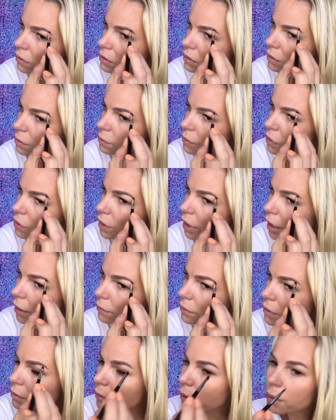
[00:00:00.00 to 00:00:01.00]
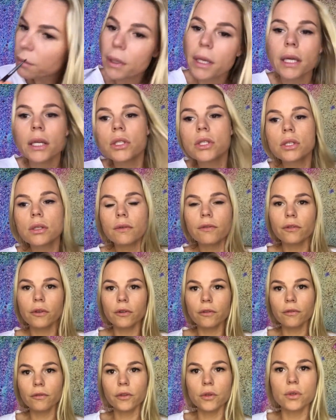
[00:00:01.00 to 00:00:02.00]
subscribe to my page
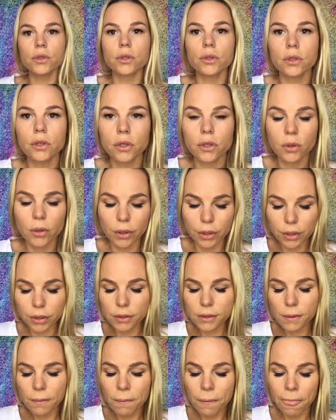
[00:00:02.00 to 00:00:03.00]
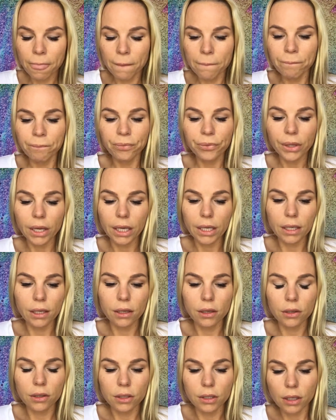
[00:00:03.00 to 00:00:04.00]
for future tutorials.
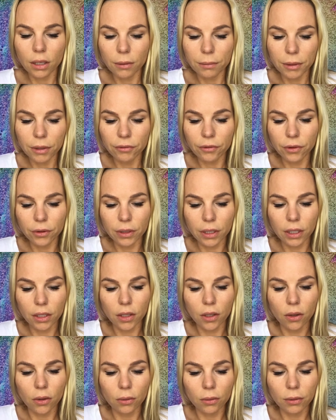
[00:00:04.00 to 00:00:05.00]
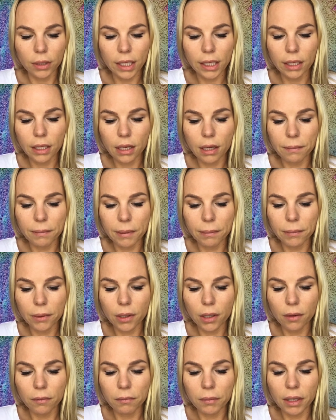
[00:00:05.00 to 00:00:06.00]
And if you're not already a member
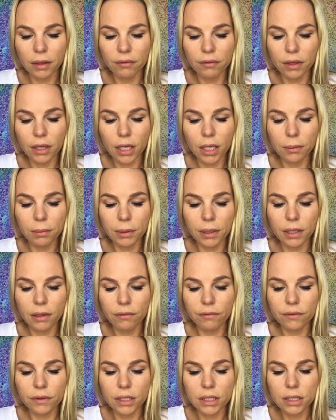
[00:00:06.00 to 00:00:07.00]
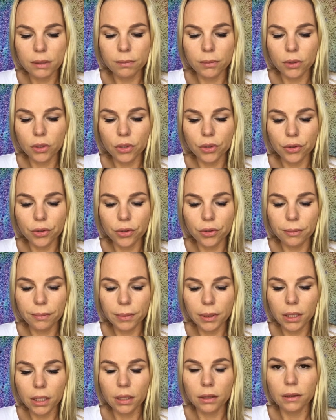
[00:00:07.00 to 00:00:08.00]
of my VIP Facebook group,
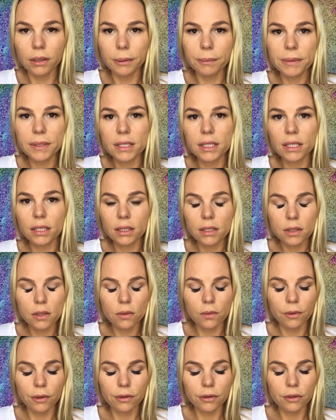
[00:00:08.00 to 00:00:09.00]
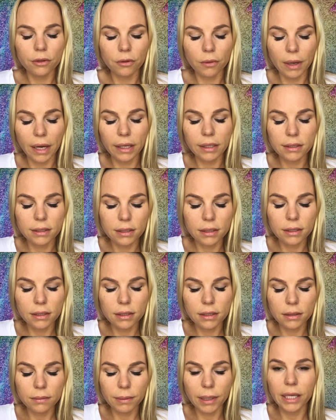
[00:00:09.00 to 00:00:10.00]
Lipsticks with 2
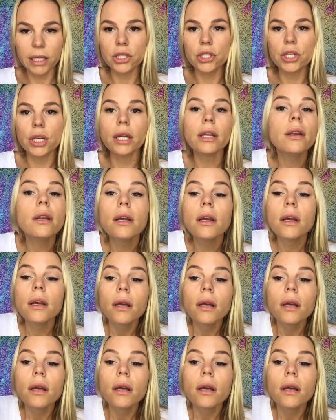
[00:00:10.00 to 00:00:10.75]
X's by Jen,